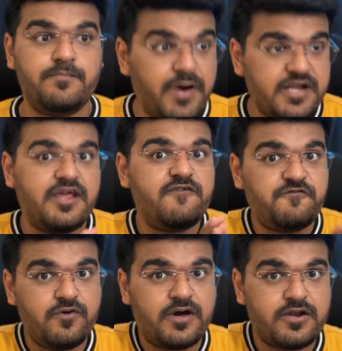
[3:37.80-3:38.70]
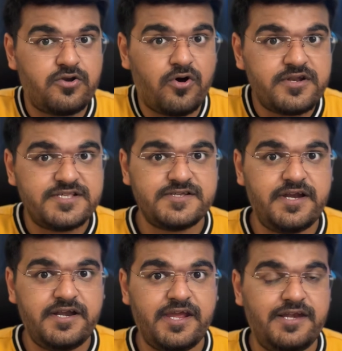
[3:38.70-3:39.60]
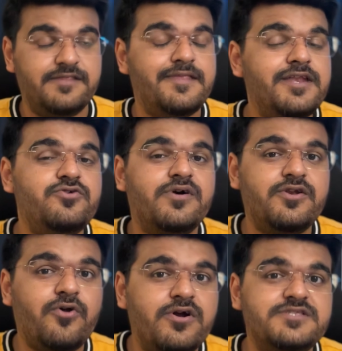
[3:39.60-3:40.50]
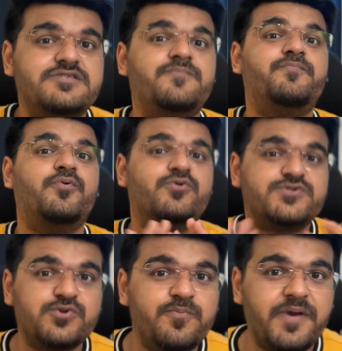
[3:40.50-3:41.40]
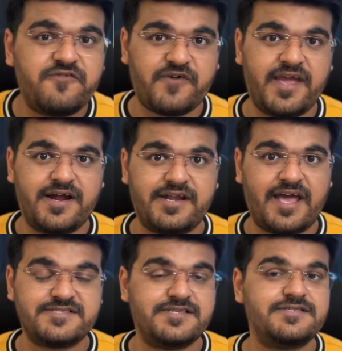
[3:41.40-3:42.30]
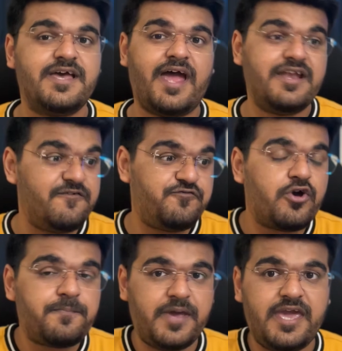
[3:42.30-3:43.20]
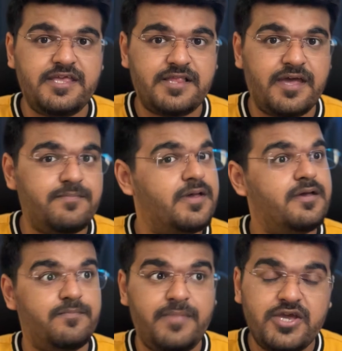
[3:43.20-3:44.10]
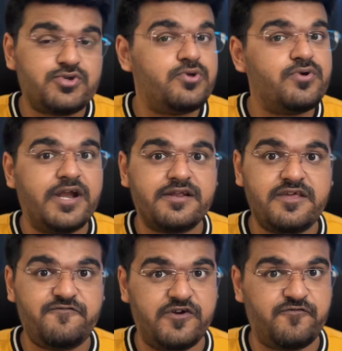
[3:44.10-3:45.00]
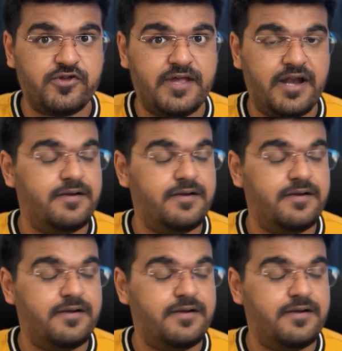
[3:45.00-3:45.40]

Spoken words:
But if you are a non-resident alien, then you are not supposed to pay FICA taxes, and if you're paying them, make sure you get a refund for that.